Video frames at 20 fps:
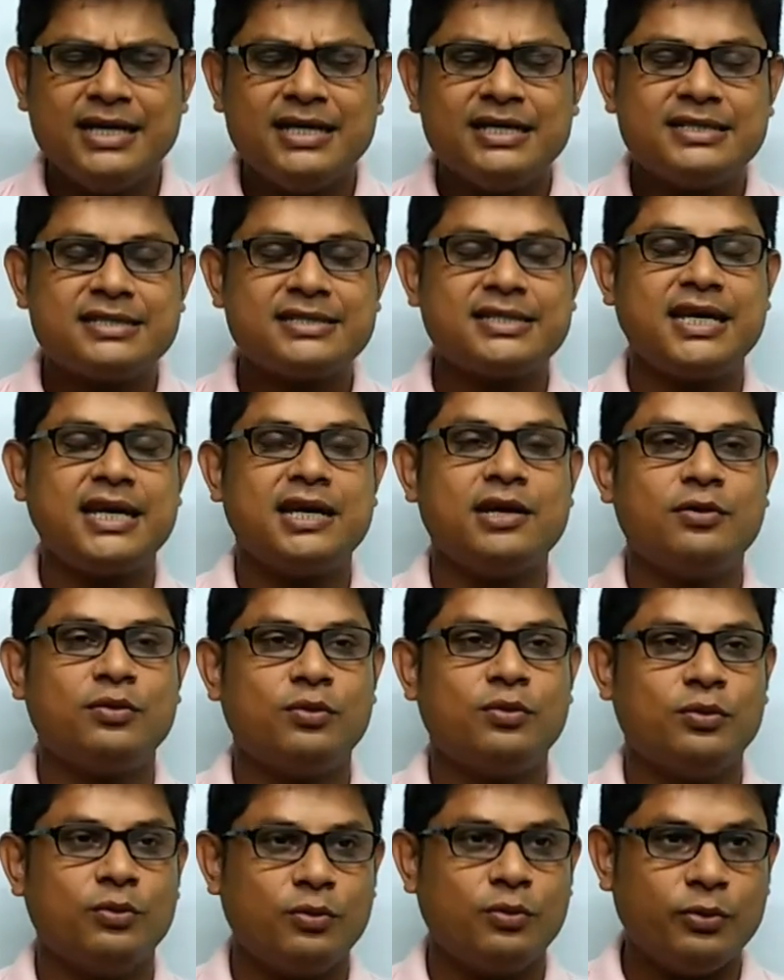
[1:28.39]
See,
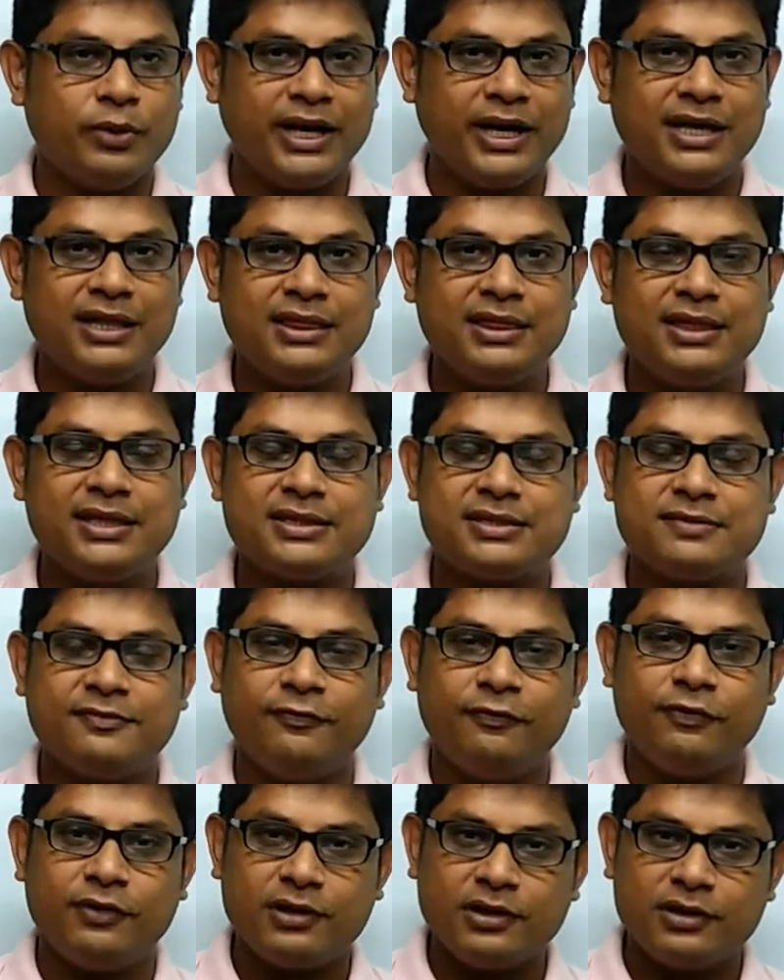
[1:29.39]
when this
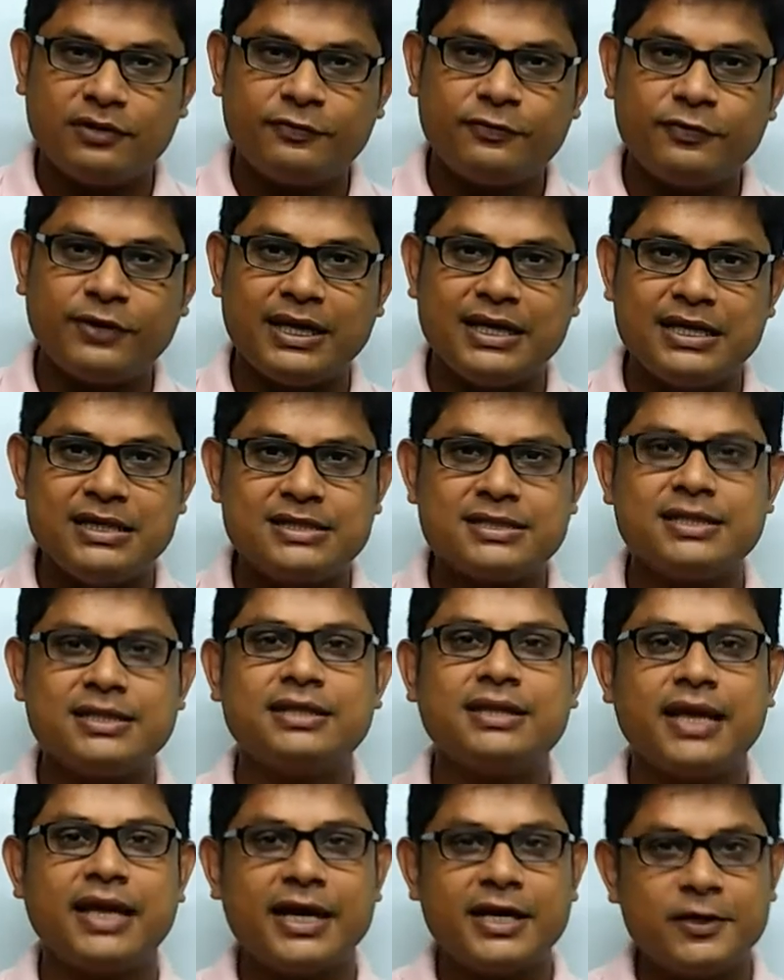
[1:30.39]
verb is in
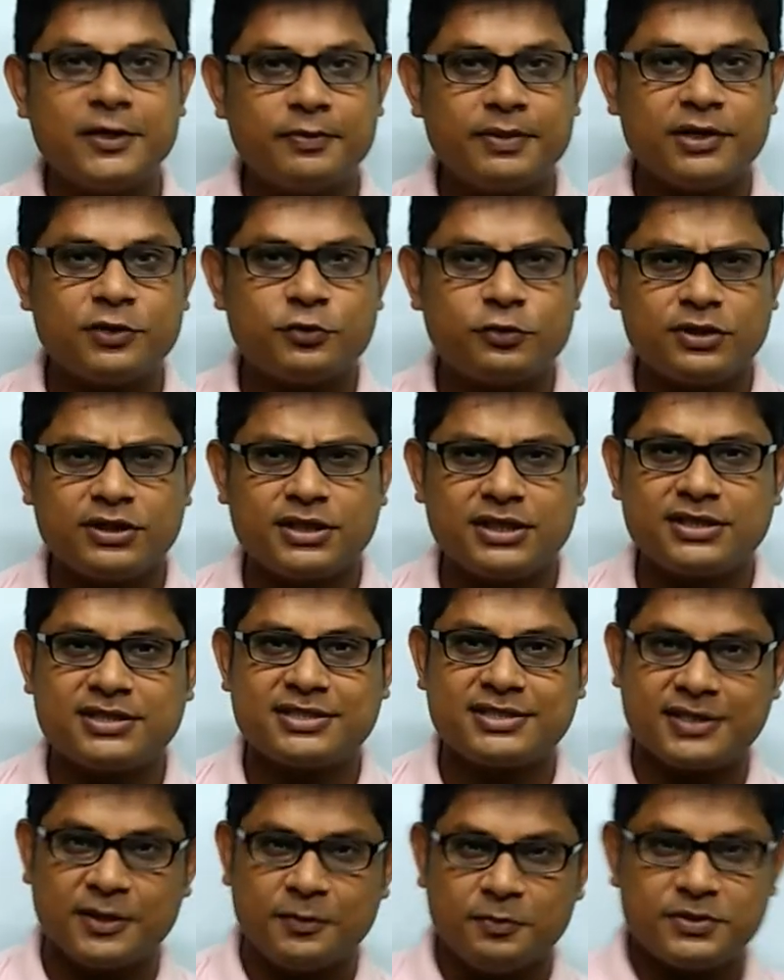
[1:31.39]
the agreement with its
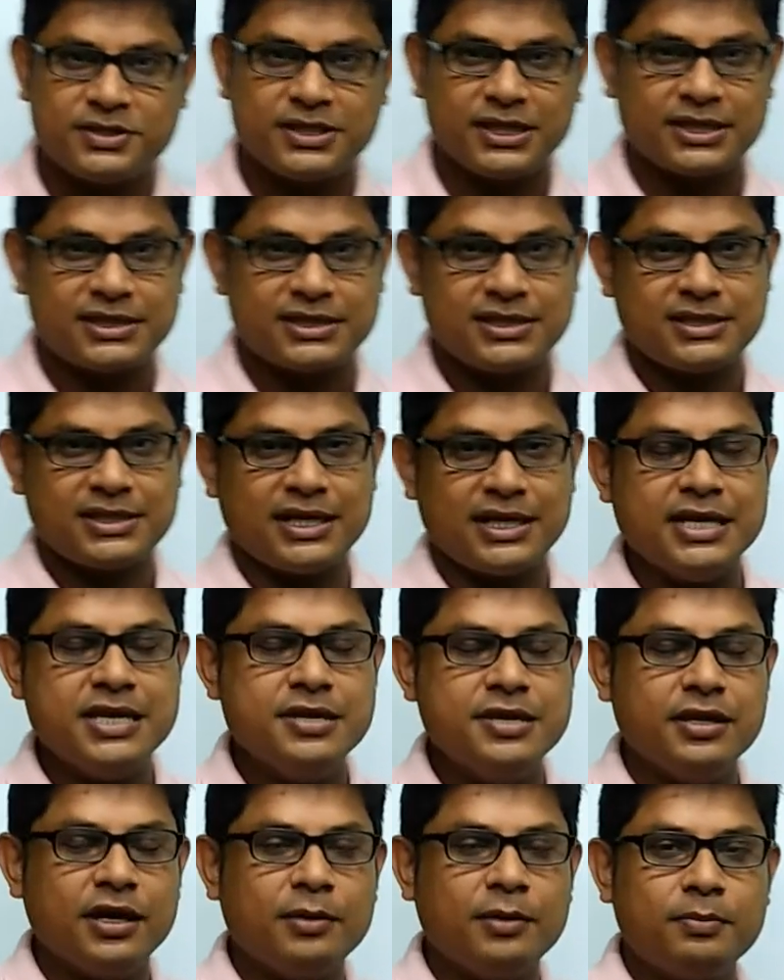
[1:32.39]
subject
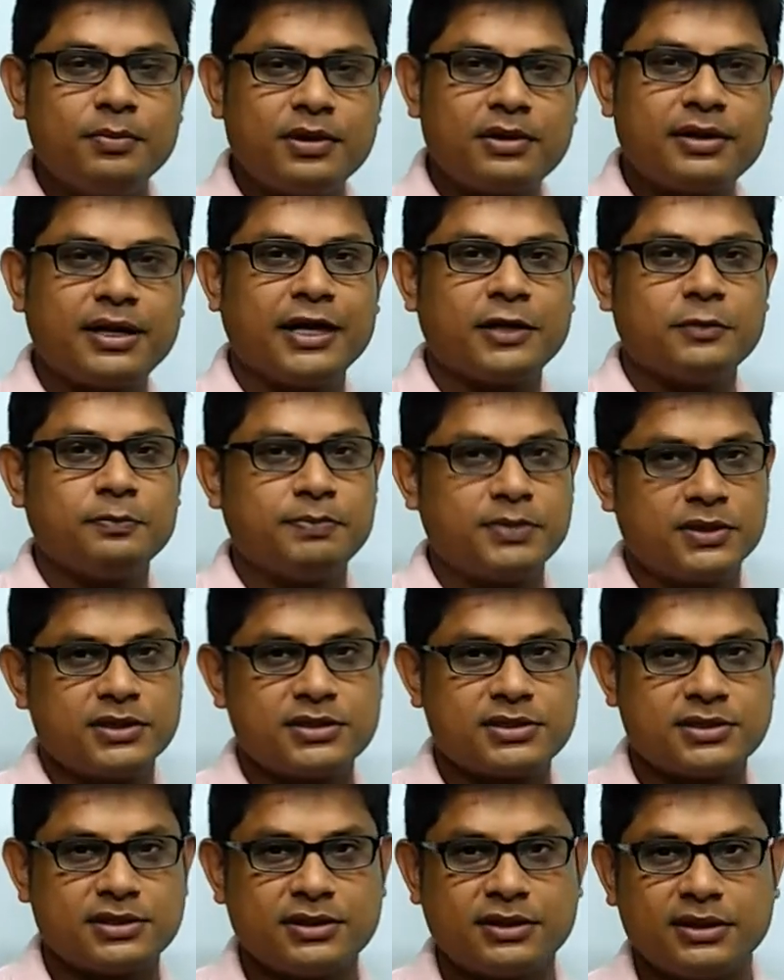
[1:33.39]
in number and
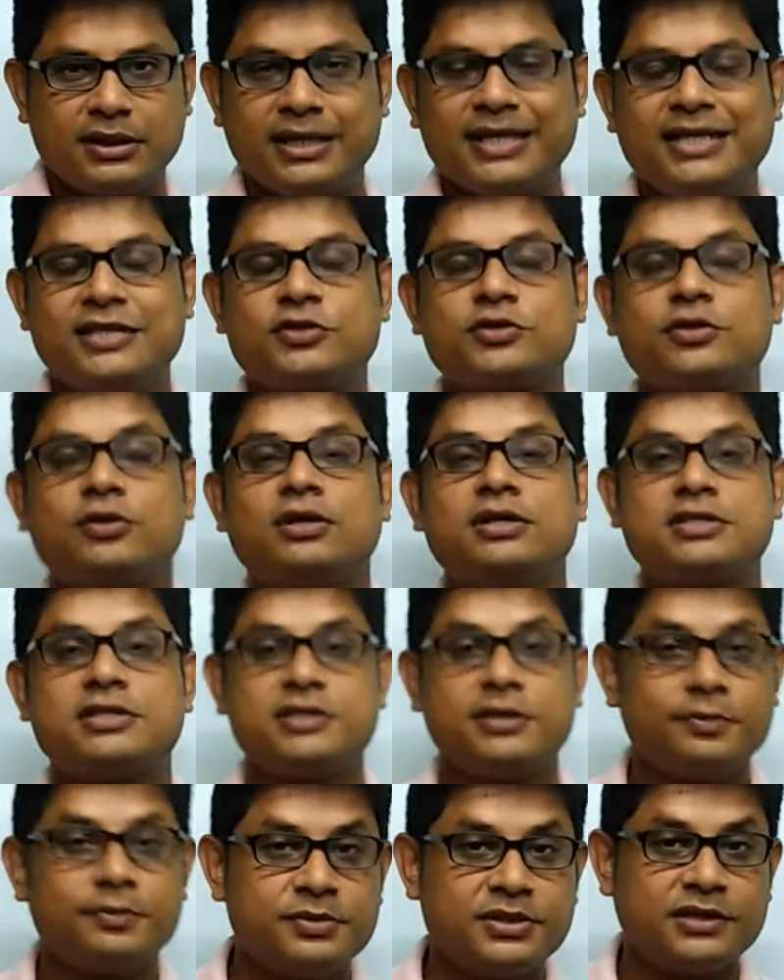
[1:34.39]
person, then it's called
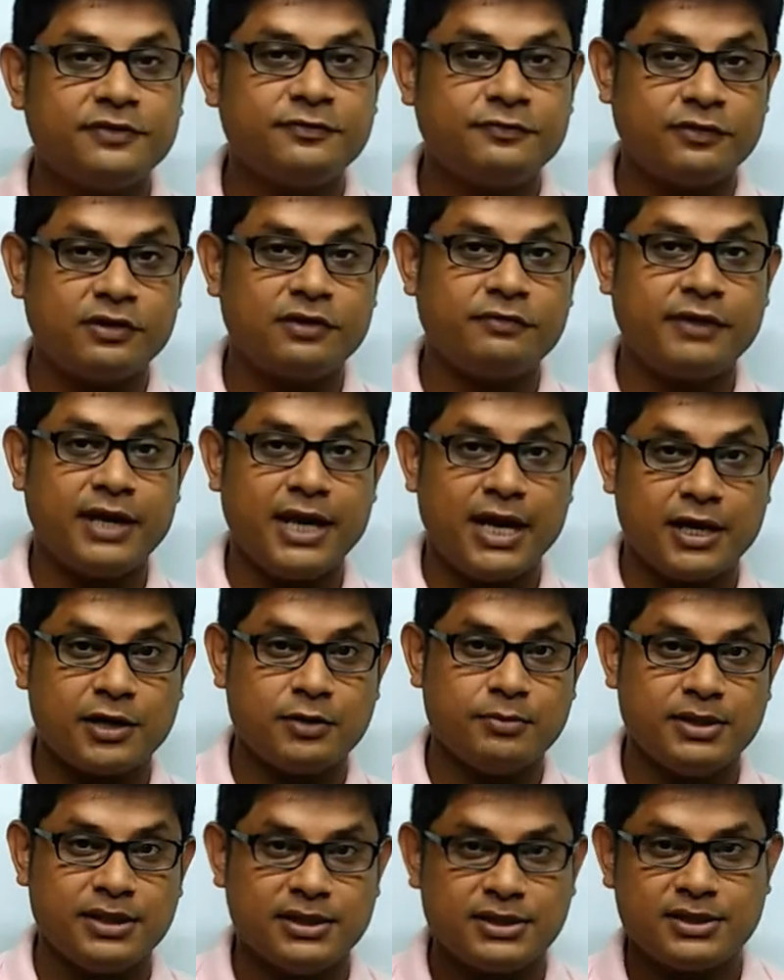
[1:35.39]
subject verb
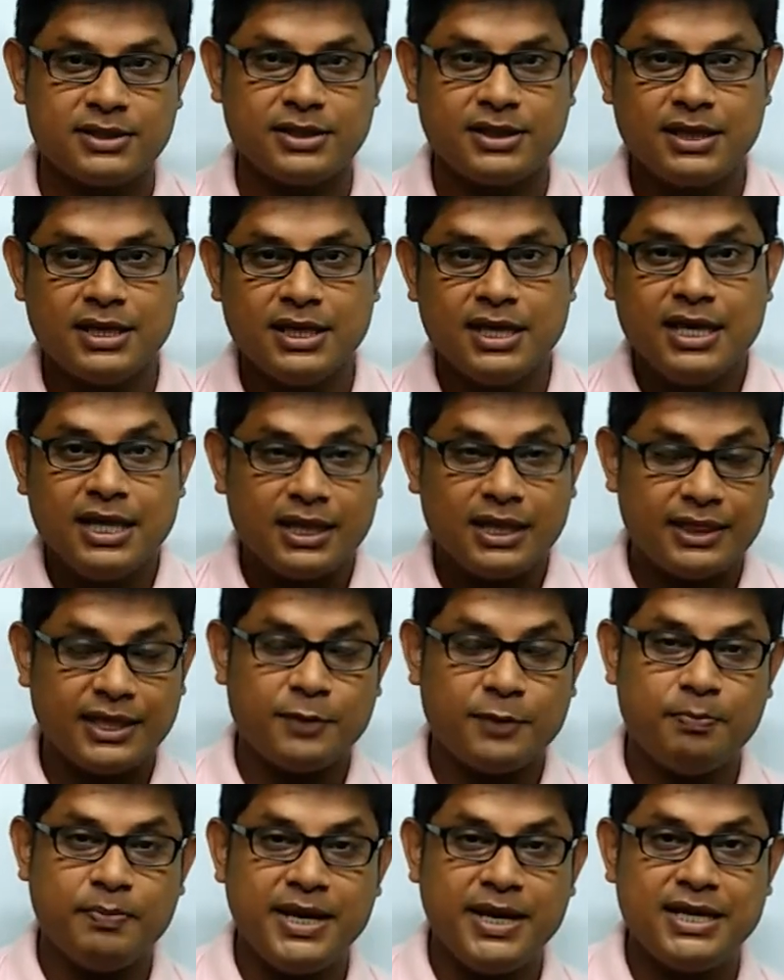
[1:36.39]
agreement.
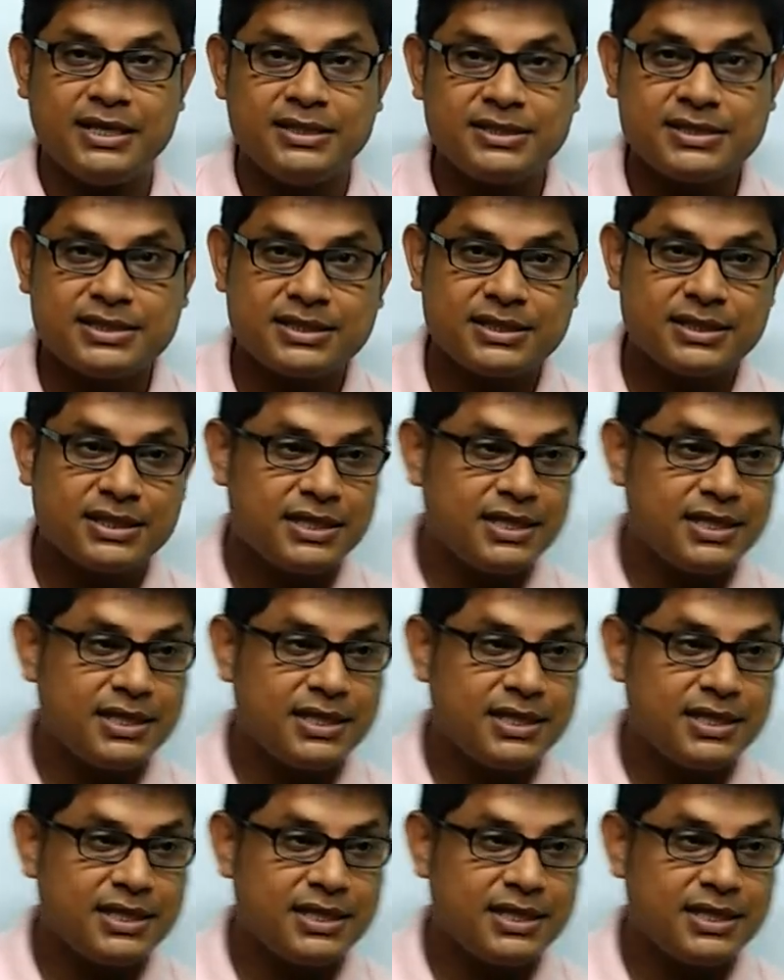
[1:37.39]
That means